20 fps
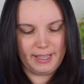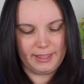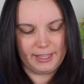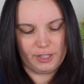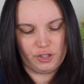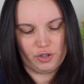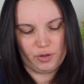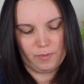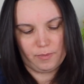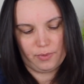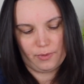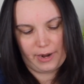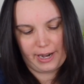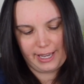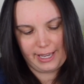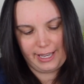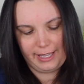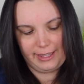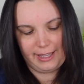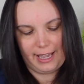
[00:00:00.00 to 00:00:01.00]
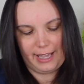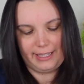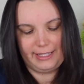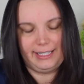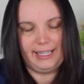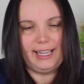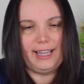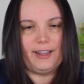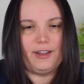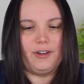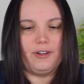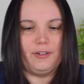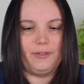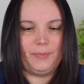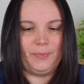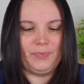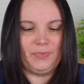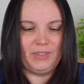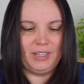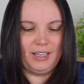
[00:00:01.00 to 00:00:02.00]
that you're breaking that down